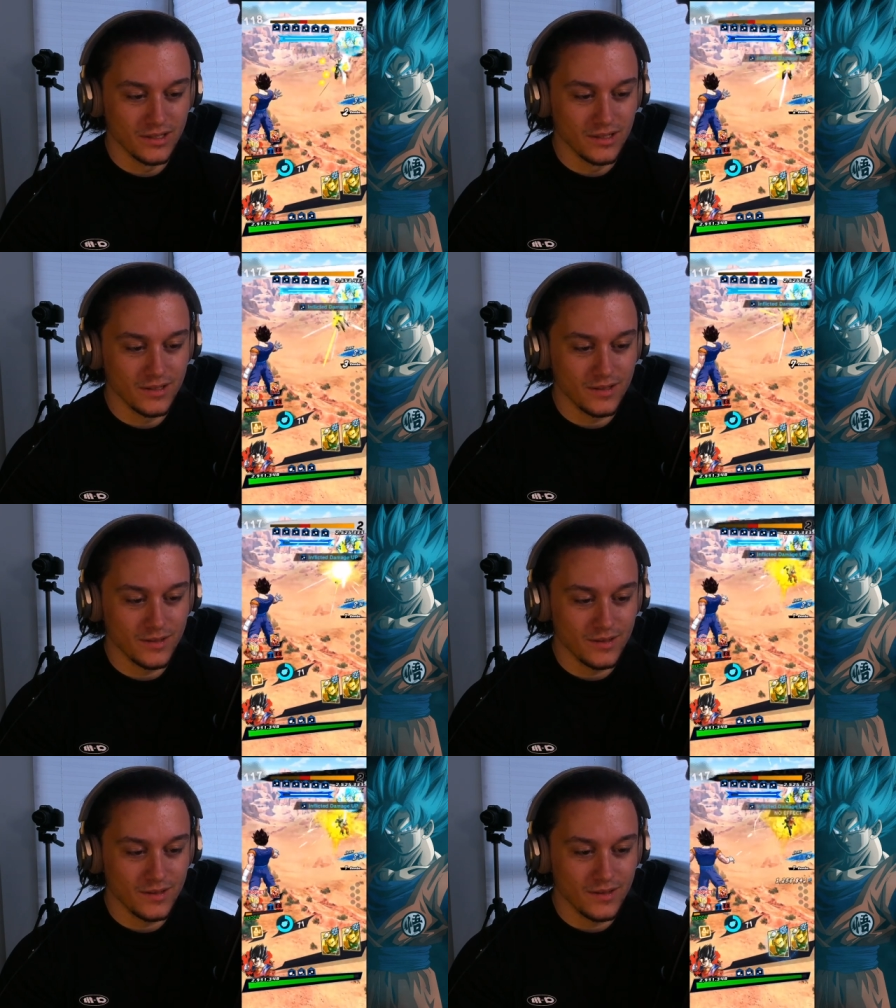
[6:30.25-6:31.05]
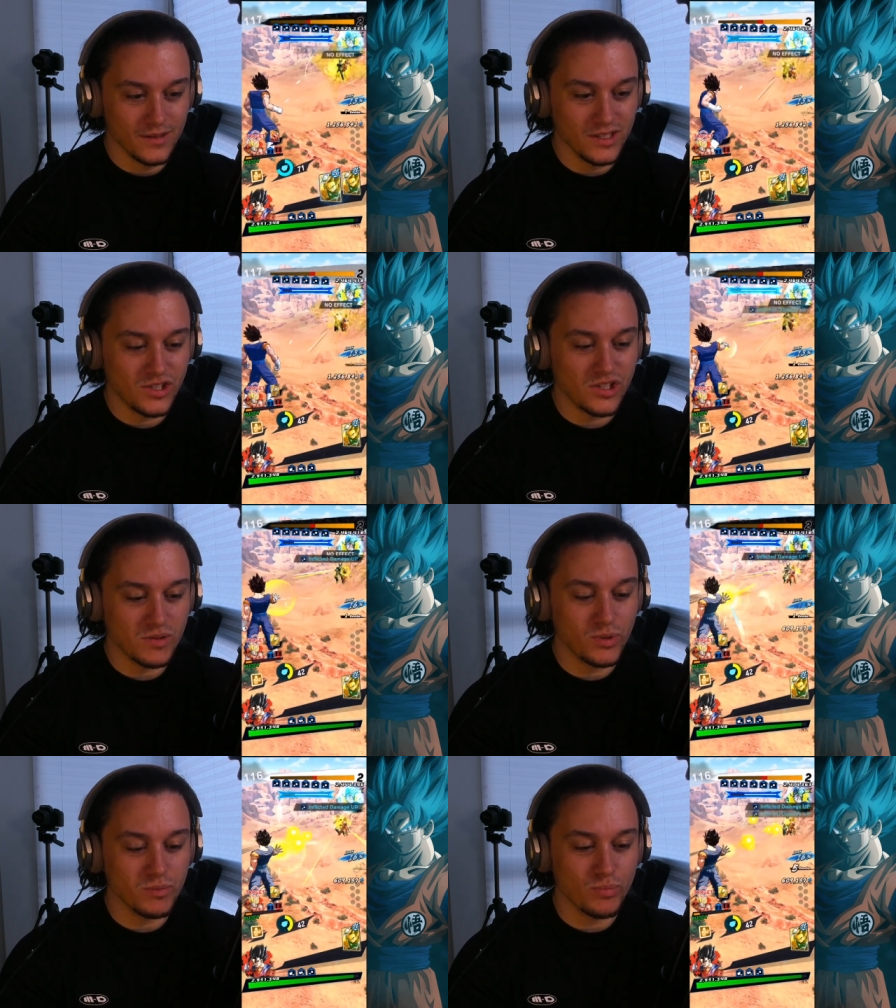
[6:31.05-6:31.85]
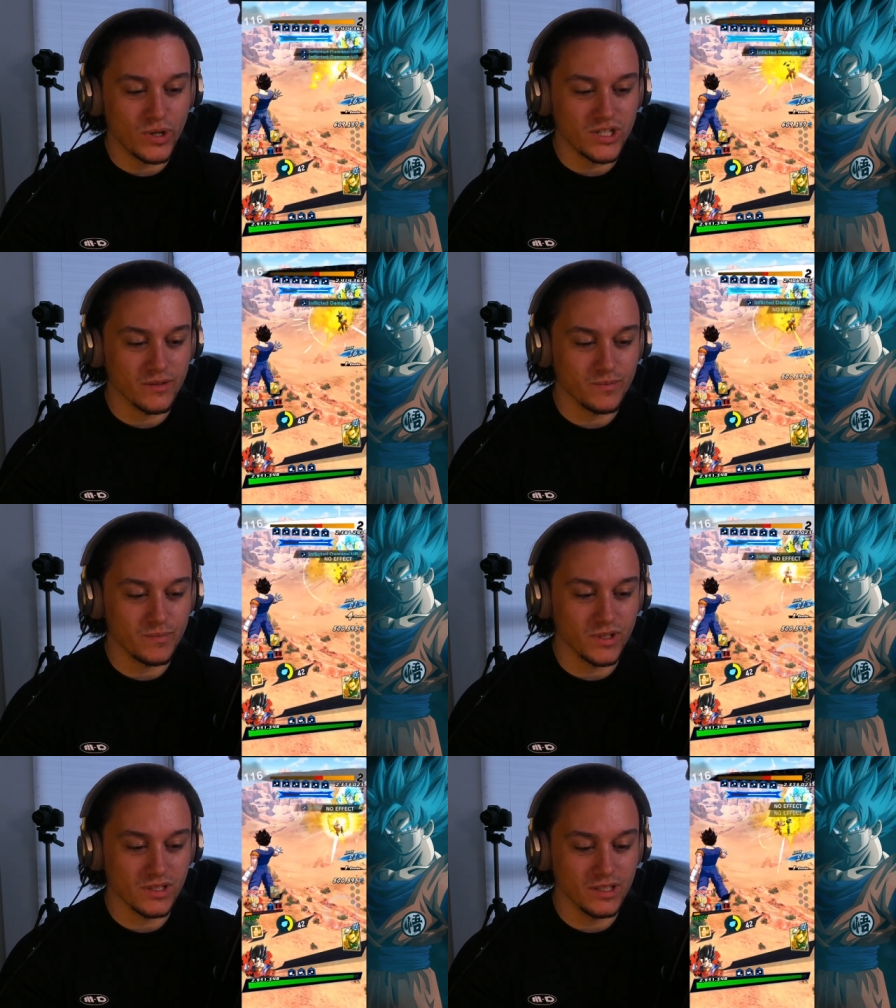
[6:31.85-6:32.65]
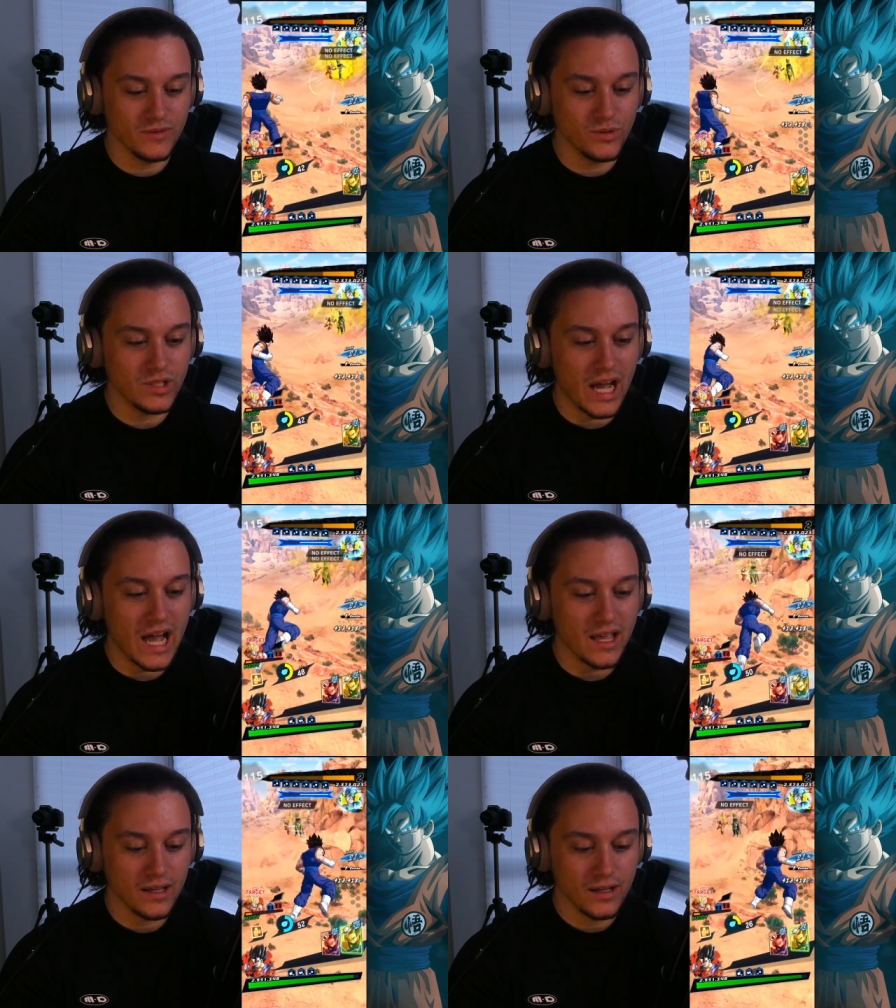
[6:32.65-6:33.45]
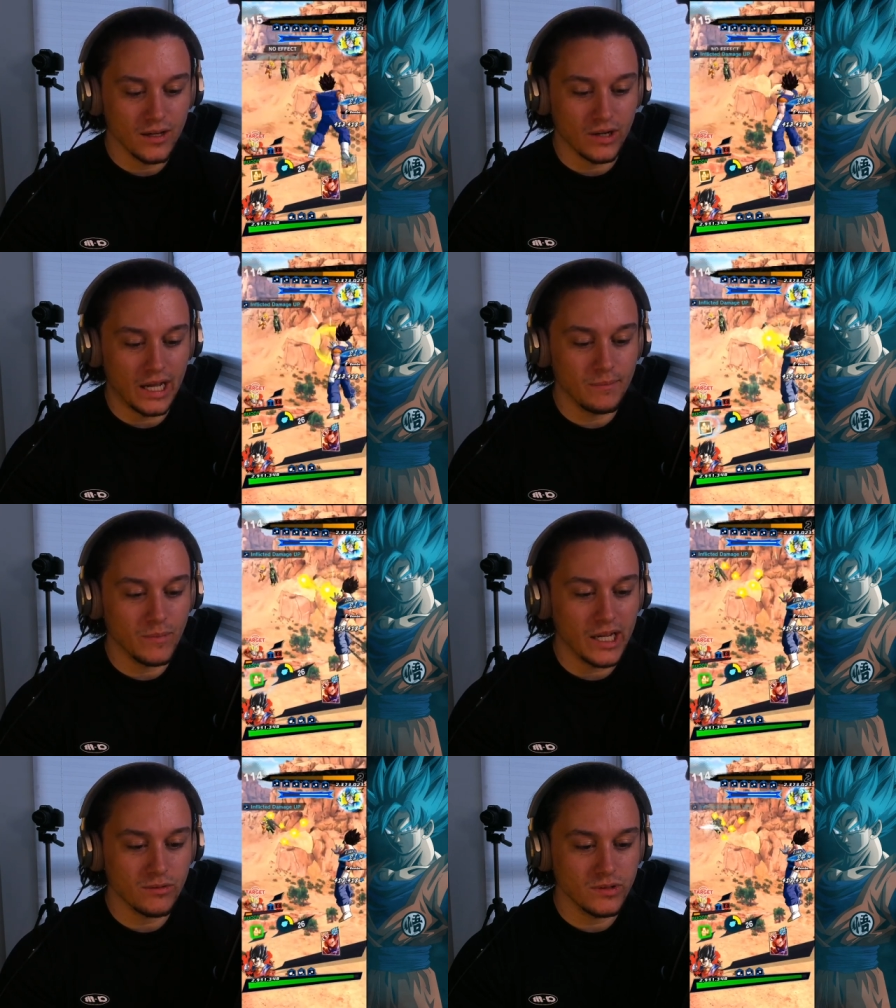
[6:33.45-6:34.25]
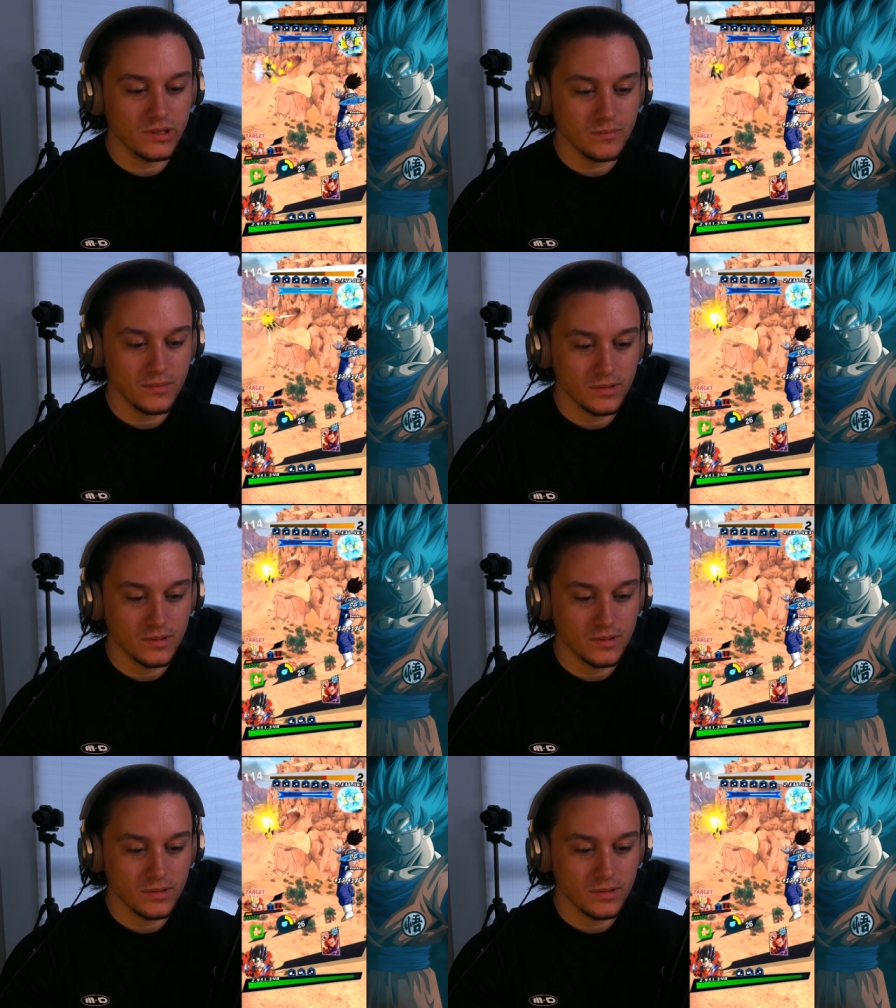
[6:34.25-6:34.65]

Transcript: All right, get up. This is just putting pressure because if you die, all right, I'm aggroing him.